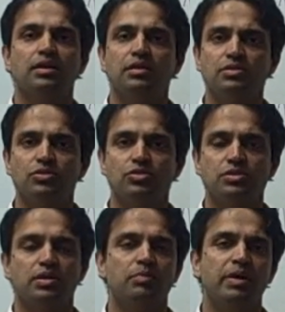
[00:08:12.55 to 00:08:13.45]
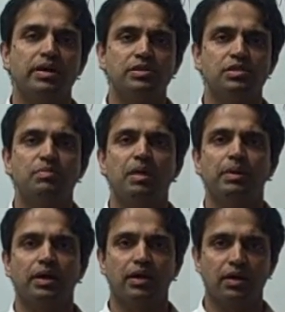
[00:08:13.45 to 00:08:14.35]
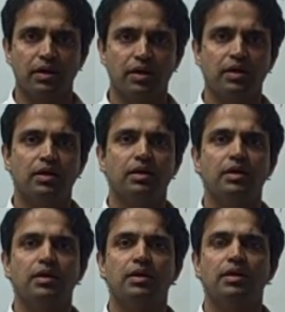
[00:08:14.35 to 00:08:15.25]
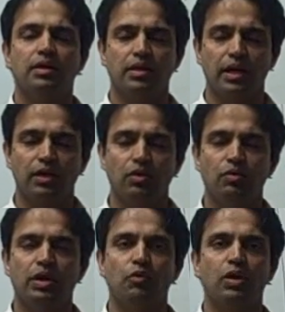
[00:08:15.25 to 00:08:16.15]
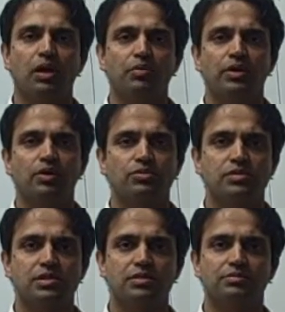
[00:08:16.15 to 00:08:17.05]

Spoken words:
resource dependency mapping. Thank you, and I welcome your doubts.